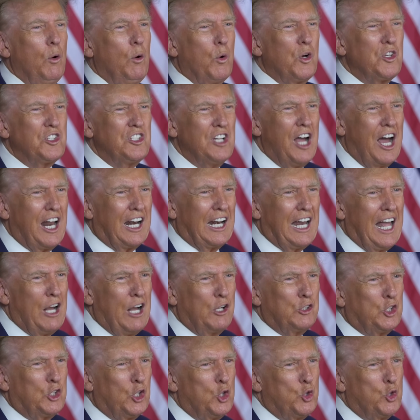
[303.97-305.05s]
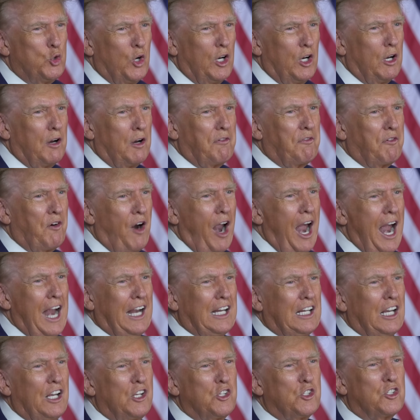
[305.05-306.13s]
was not allowed to drill or
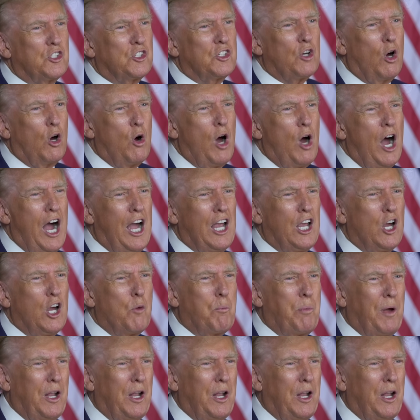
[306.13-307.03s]
frack as Ohio,